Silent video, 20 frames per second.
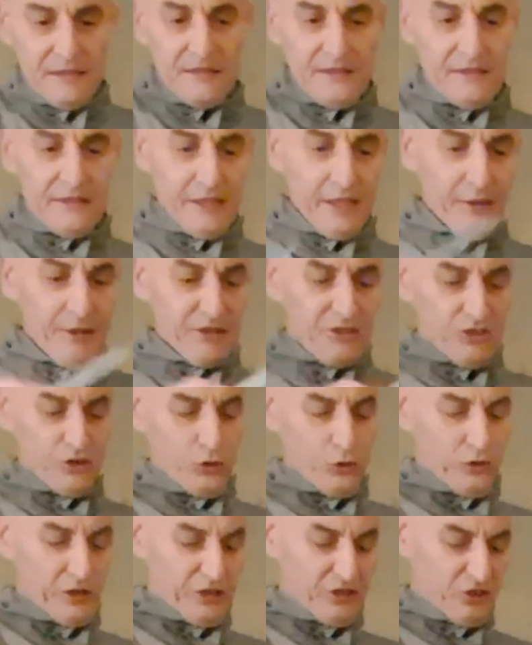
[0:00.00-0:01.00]
Now, I
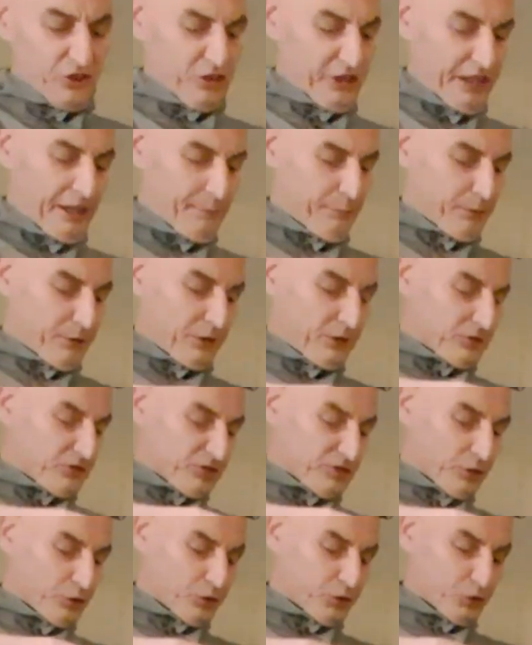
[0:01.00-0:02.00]
saw this chap on
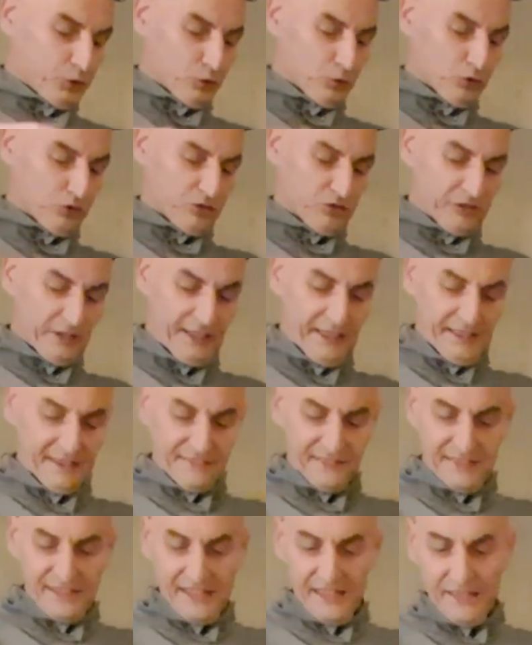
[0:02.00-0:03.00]
socials,
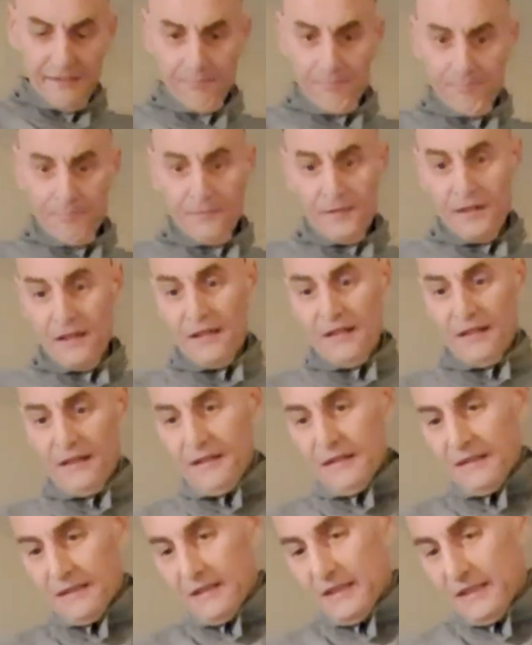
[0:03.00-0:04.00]
and
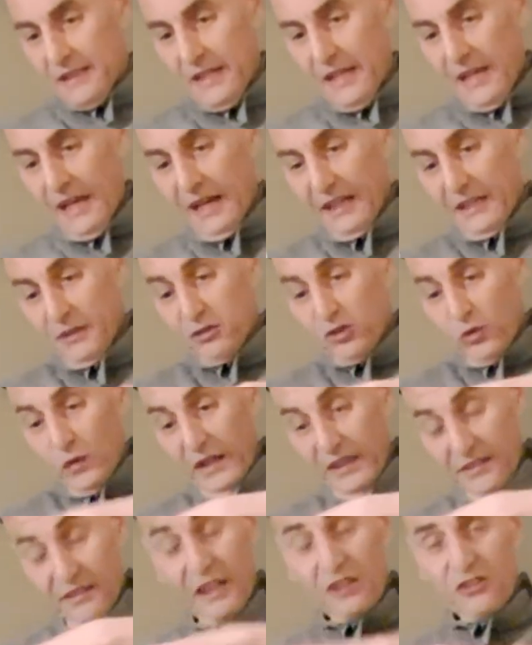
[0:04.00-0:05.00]
yeah, and
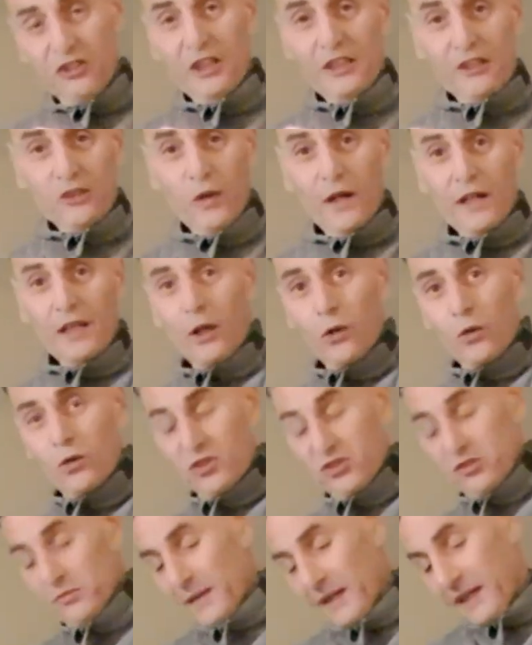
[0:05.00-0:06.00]
he's actually quite local
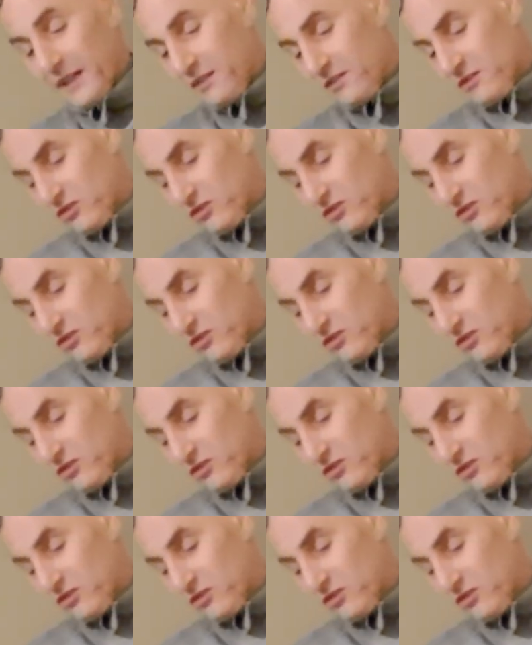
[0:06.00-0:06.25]
to my